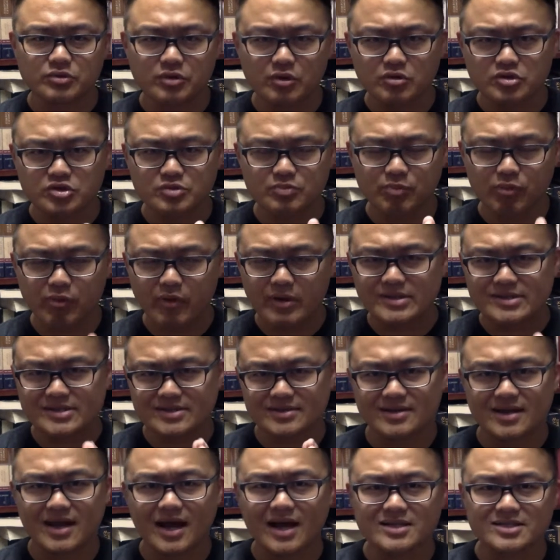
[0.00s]
those points
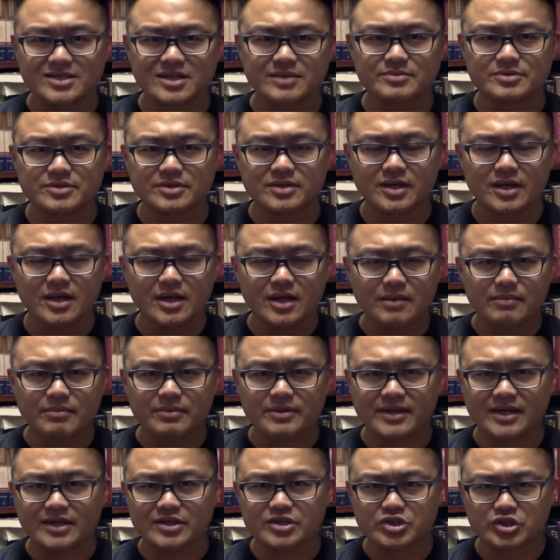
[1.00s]
and concepts
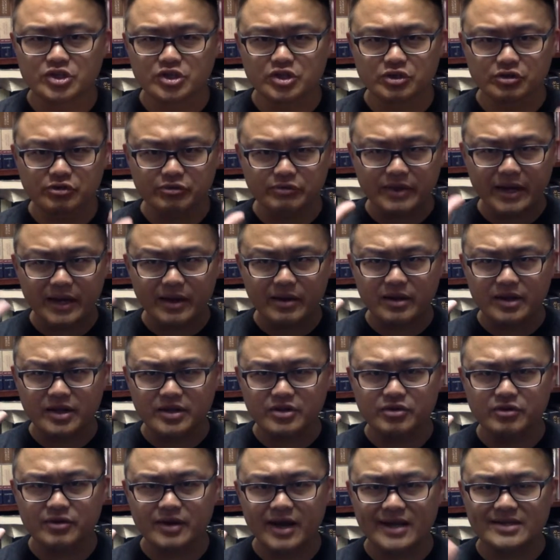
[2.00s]
begin to create
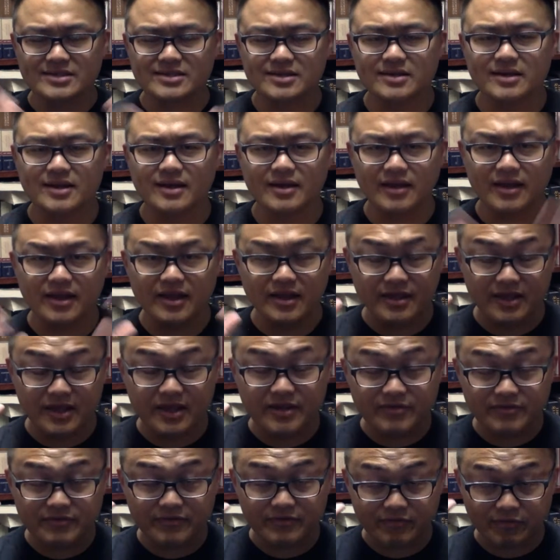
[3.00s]
in you guys uh,
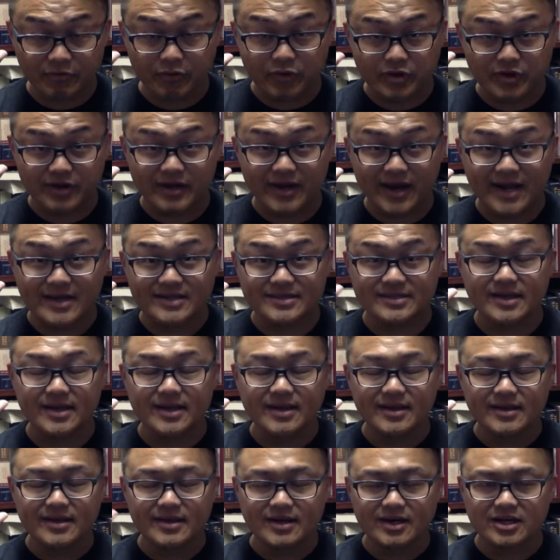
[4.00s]
in for you guys
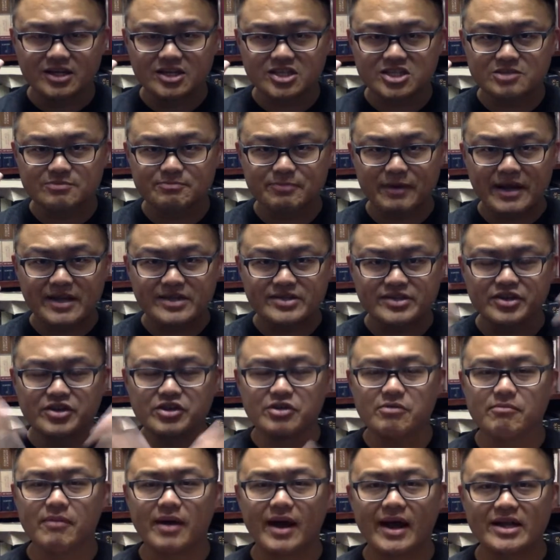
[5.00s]
a space in
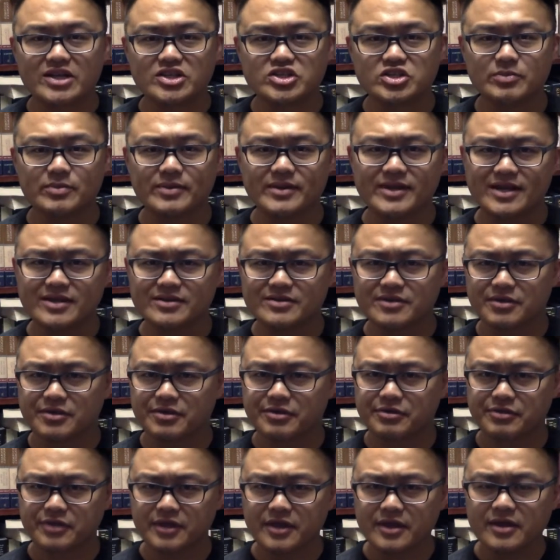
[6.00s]
your minds to begin to
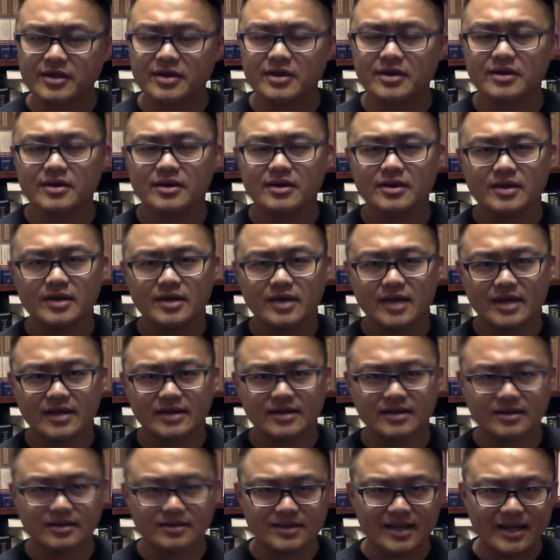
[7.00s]
think and
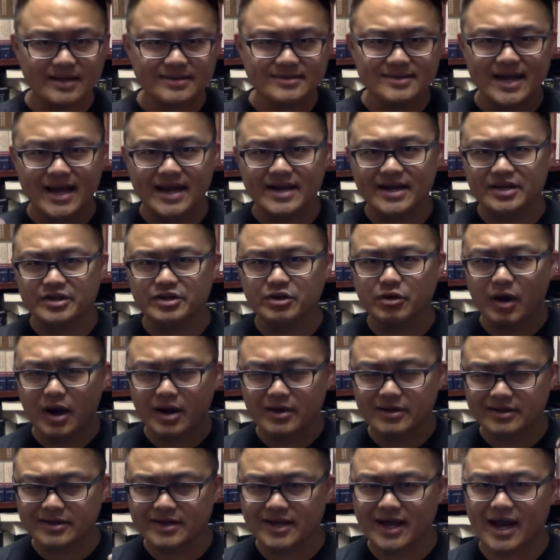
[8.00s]
collect data and know how
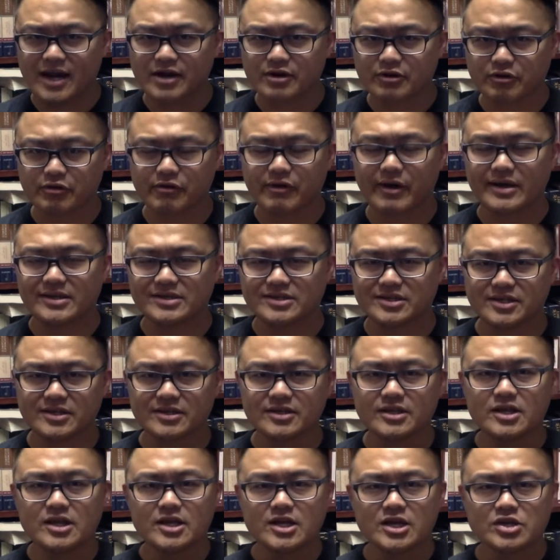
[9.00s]
to categorize it
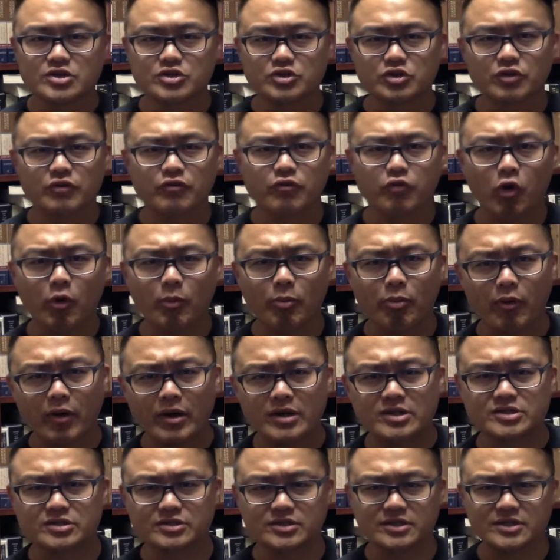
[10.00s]
so the four
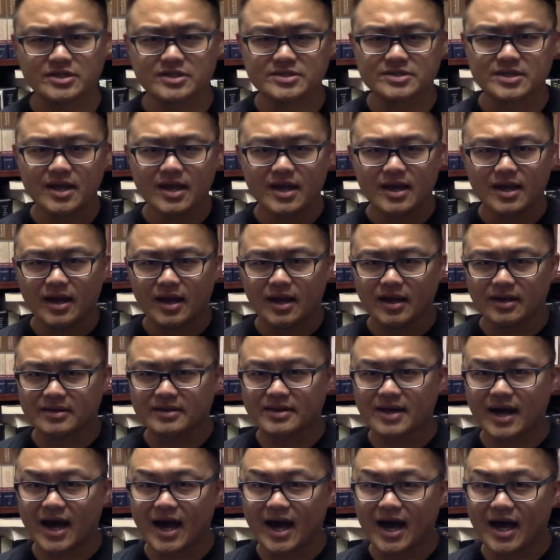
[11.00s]
points is uh,
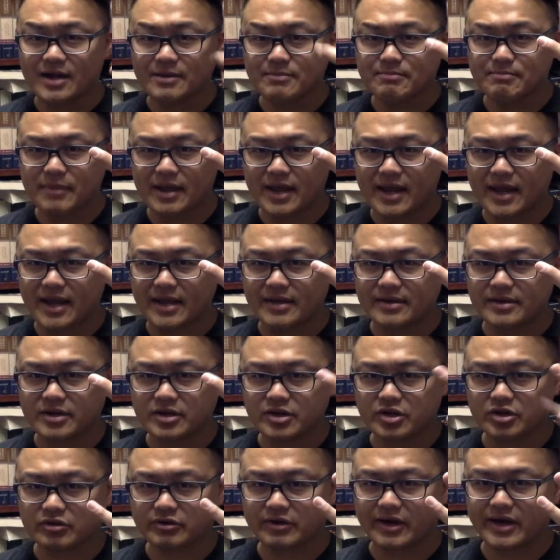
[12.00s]
god man
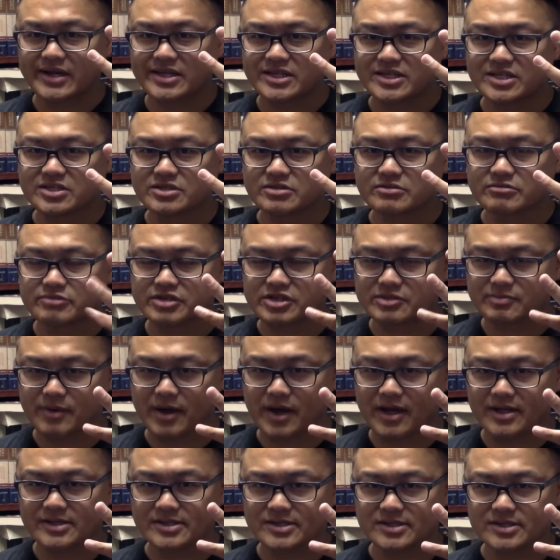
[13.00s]
christ
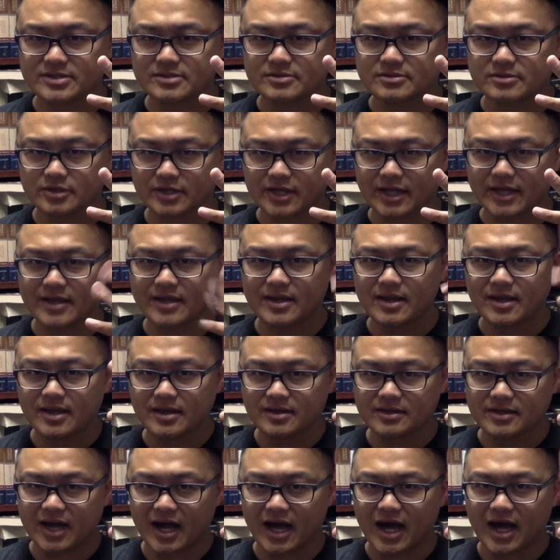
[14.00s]
response okay
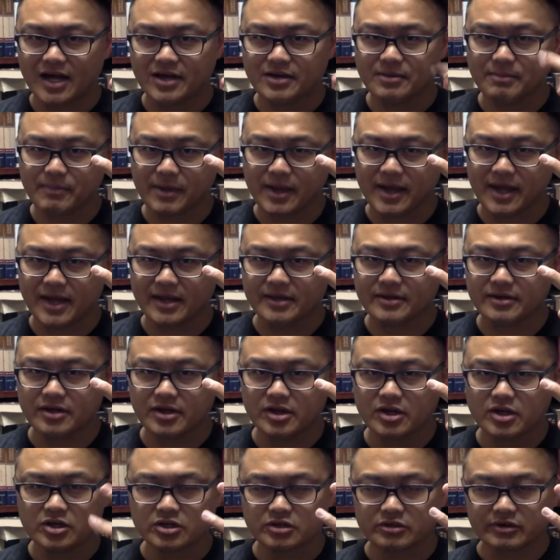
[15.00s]
god man
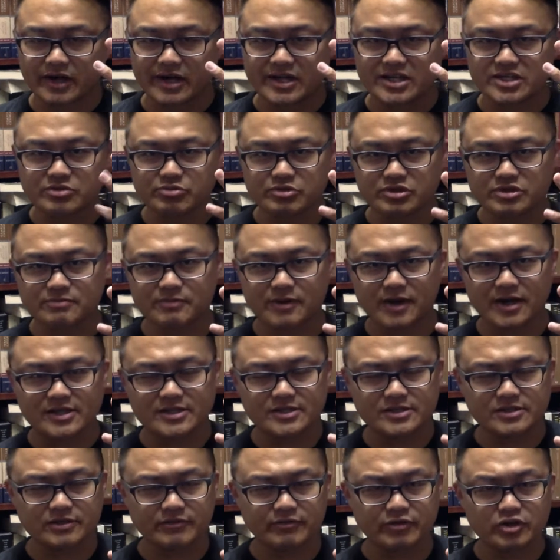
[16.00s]
christ
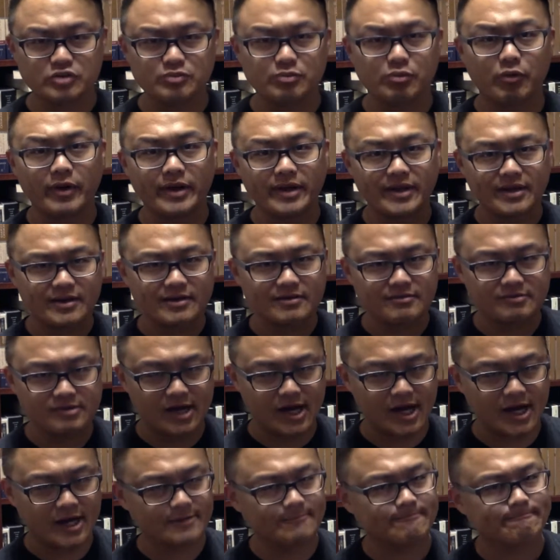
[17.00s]
response the first point
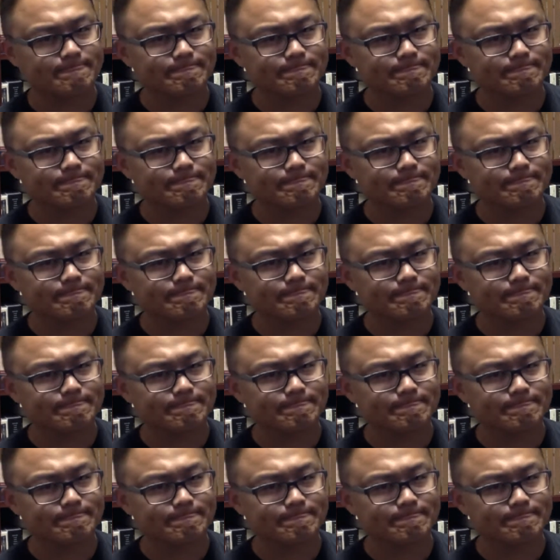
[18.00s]
god